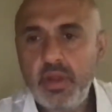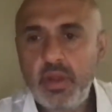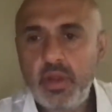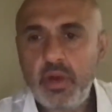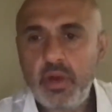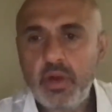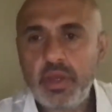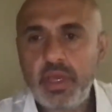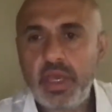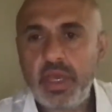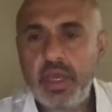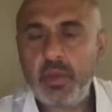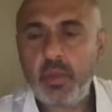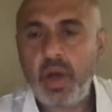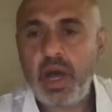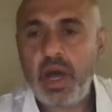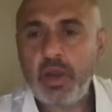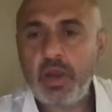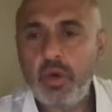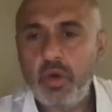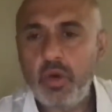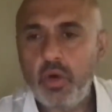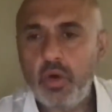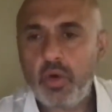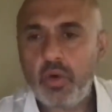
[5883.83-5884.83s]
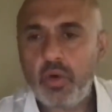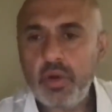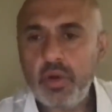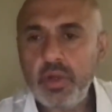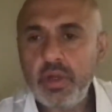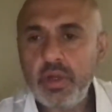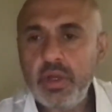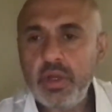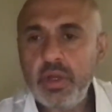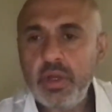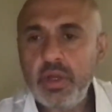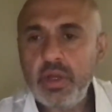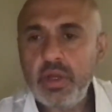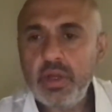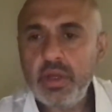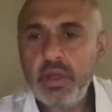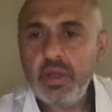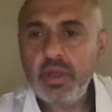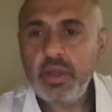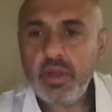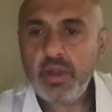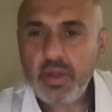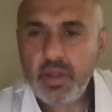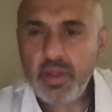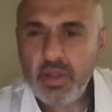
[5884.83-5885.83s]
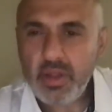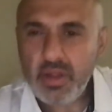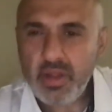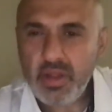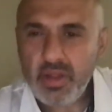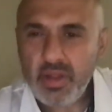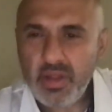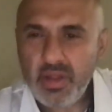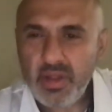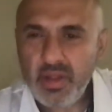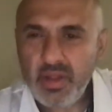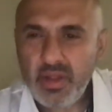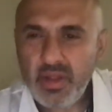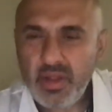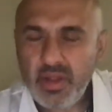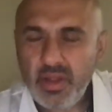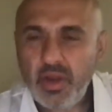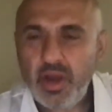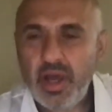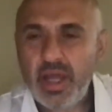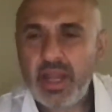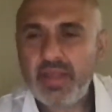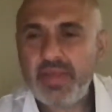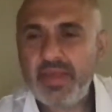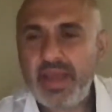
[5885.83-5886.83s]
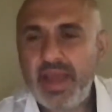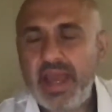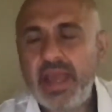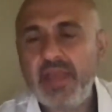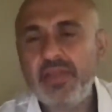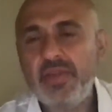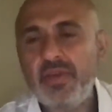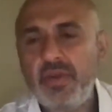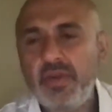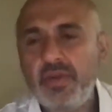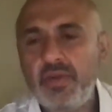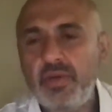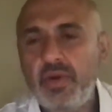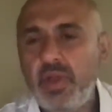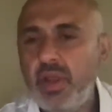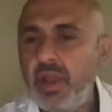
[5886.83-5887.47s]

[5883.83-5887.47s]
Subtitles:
Okay, Wagyu. Johannes, I answered you.